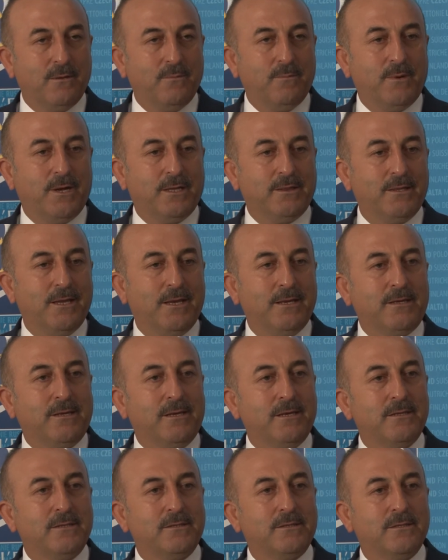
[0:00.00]
but they
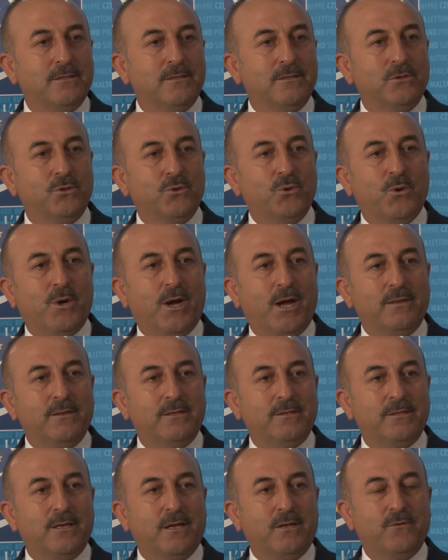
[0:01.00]
killed
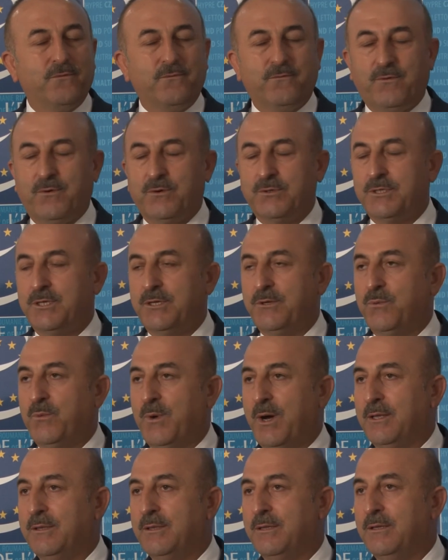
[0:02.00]

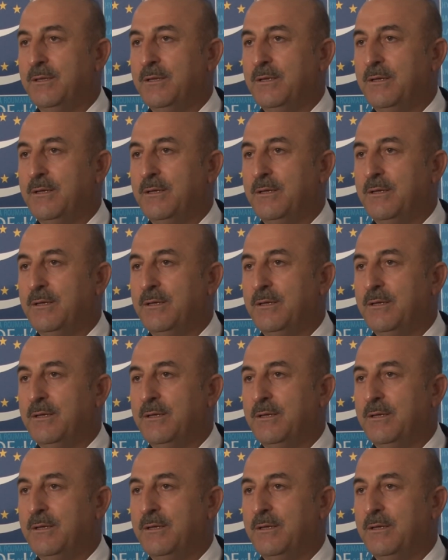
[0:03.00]
241